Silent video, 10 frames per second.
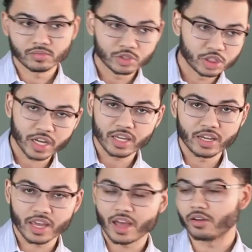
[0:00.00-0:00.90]
checking
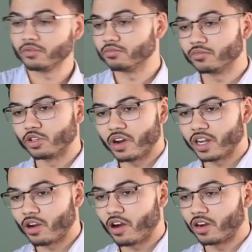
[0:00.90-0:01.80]
account,
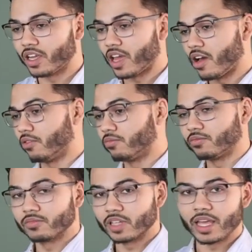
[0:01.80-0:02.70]
credit card account,
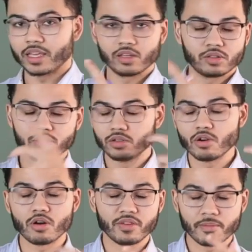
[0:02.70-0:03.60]
like you
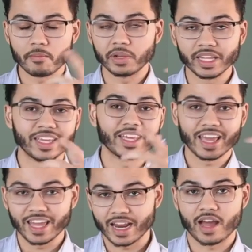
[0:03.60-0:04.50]
don't even blink
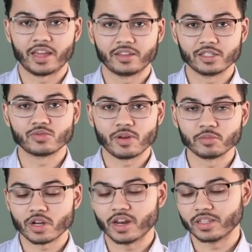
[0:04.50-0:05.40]
an eye, is what I'm
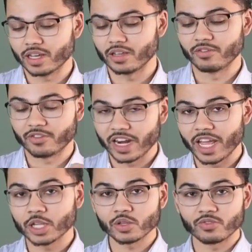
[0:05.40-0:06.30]
trying to tell you.
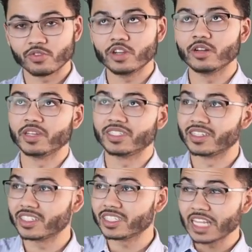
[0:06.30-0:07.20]
Financial freedom is a
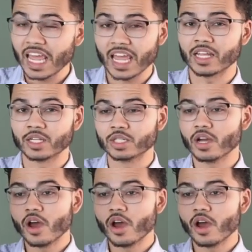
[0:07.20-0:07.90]
stage